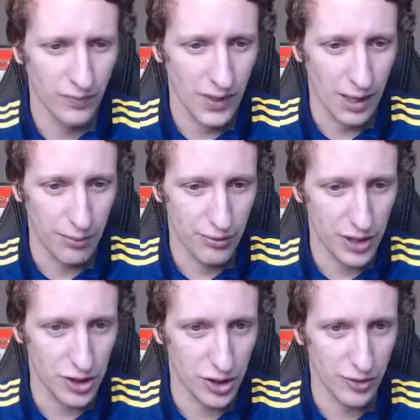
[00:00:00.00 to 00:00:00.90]
I'm pretty
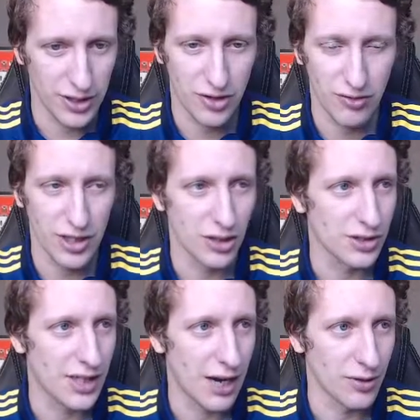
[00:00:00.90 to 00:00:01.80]
sure it's 3 goes
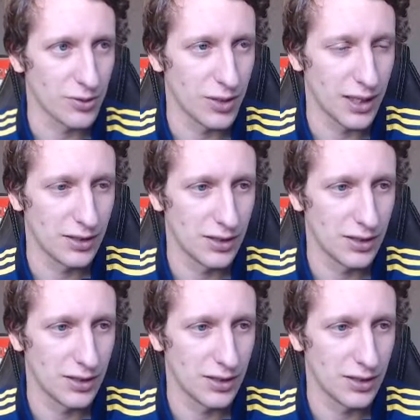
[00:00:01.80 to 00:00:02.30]
down as well.